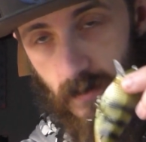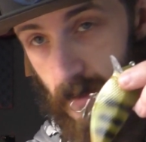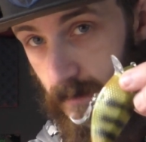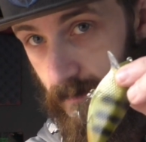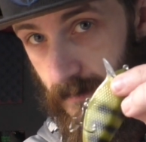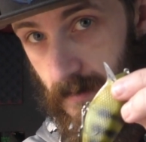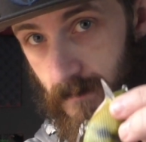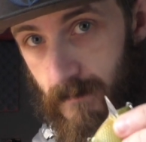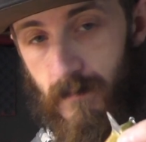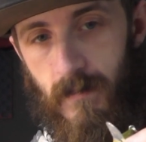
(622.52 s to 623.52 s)
one,
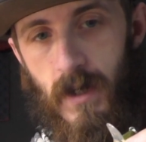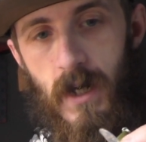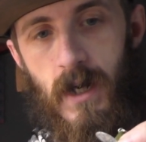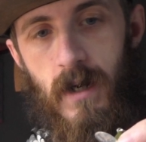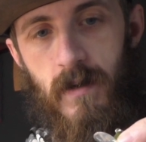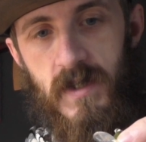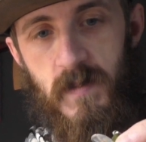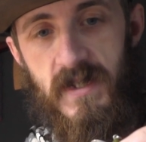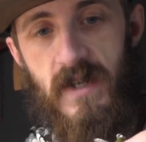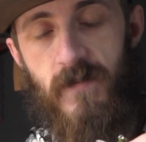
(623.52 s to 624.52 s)

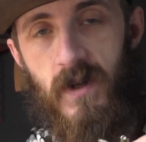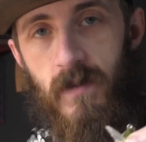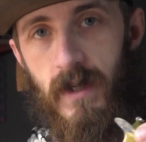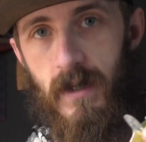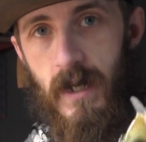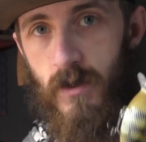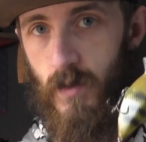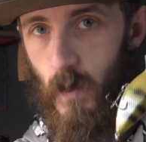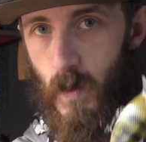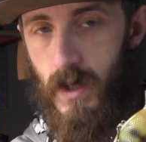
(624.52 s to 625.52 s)
specifically, I know
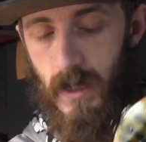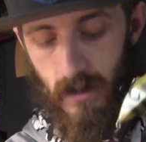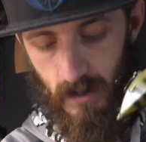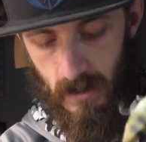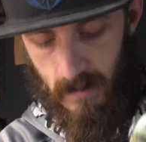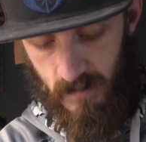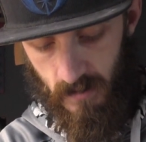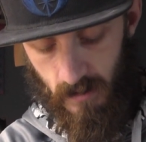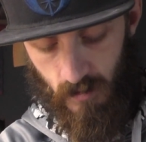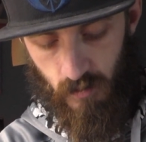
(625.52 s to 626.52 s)
the walleye are gonna
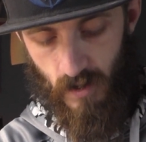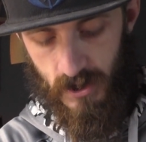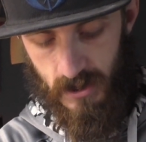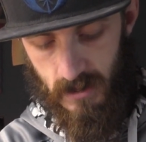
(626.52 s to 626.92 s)
absolutely crush